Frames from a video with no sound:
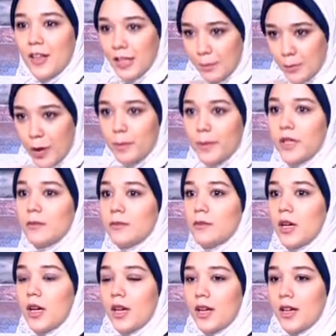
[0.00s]
The problem
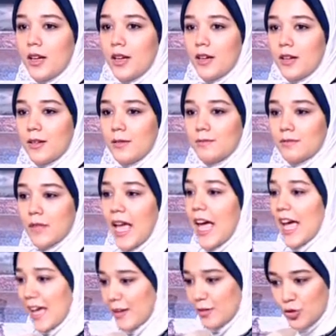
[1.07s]

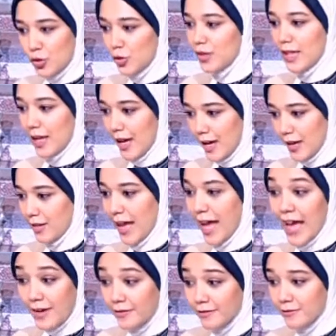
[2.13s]
should
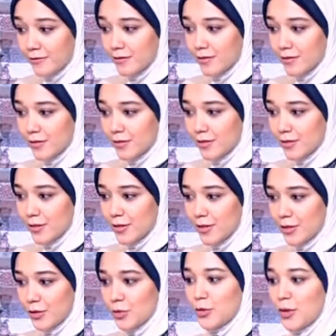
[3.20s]
have
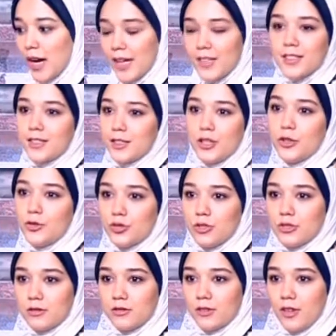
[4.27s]
to have a
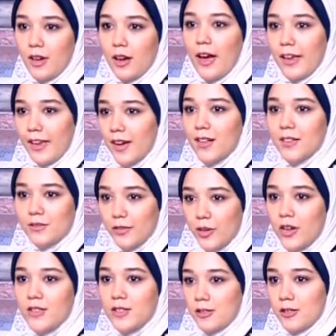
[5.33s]
solution. I can
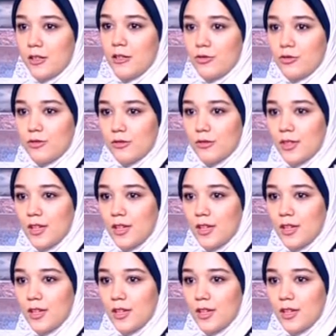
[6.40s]
find the solution.